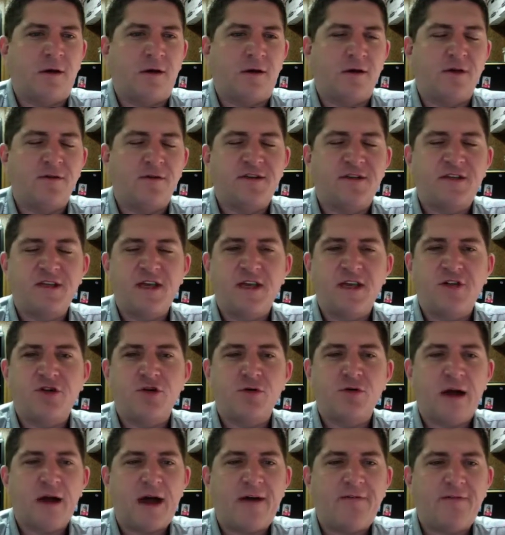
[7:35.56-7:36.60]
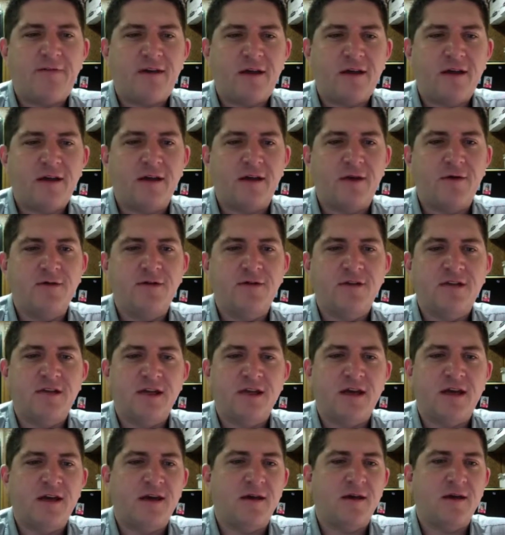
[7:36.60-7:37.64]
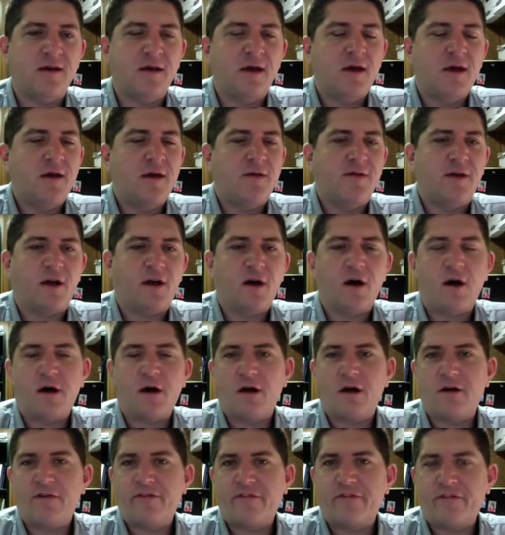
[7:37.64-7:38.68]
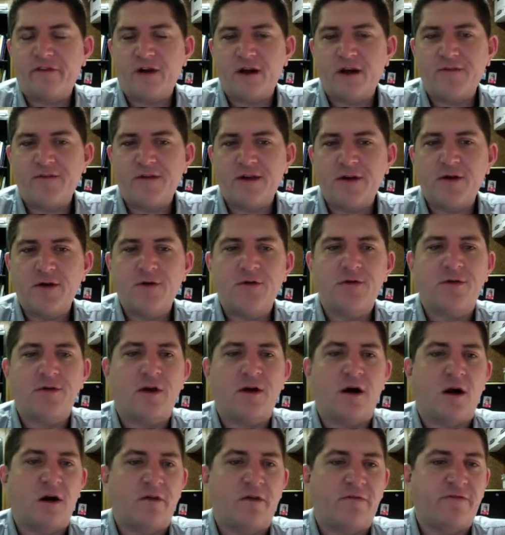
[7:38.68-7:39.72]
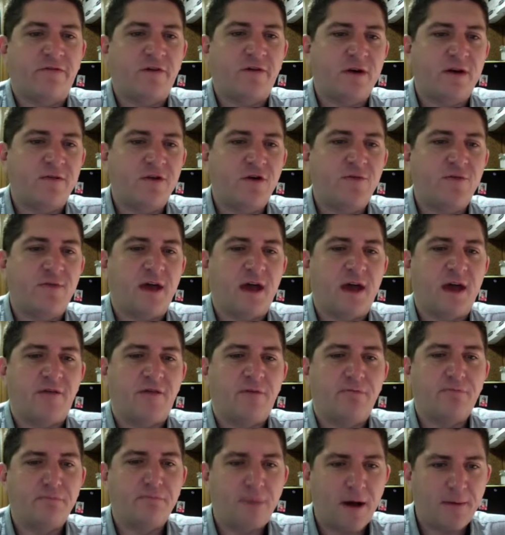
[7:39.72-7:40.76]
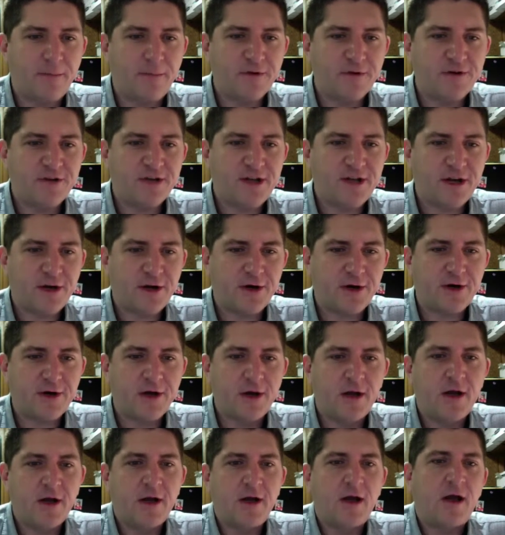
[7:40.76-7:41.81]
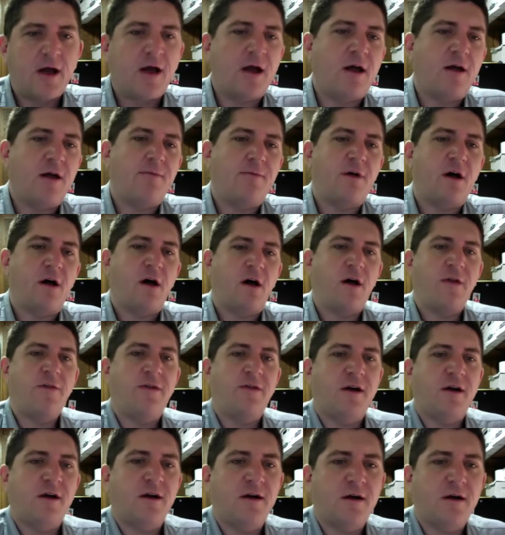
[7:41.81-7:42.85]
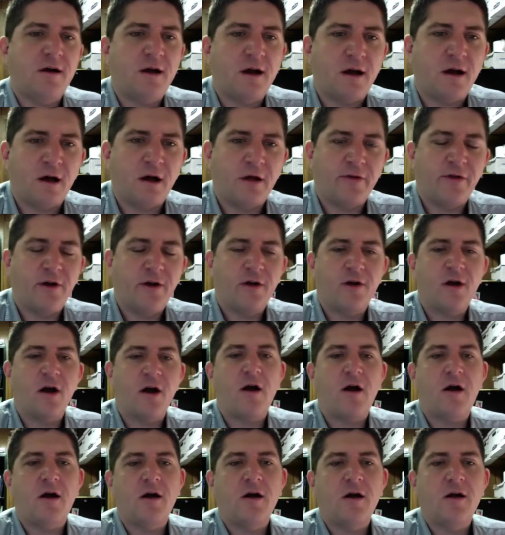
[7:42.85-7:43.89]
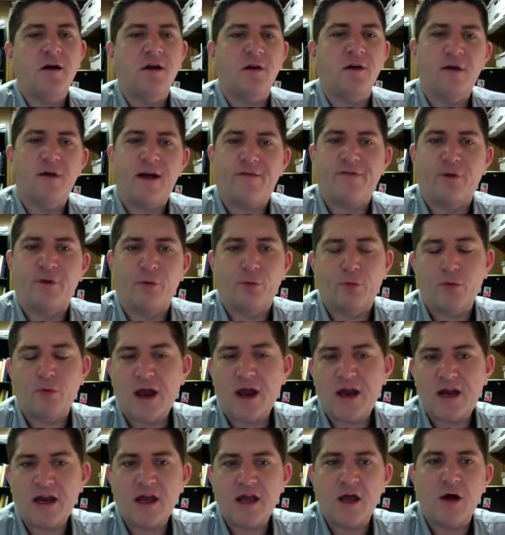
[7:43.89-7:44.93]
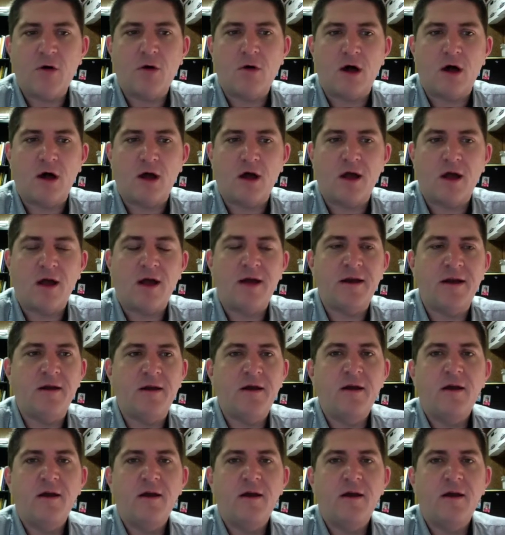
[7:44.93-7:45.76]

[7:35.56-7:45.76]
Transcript: see traffic, you see the car in front of you. The car in front of you may have a bumper sticker on their car. You have the radio on.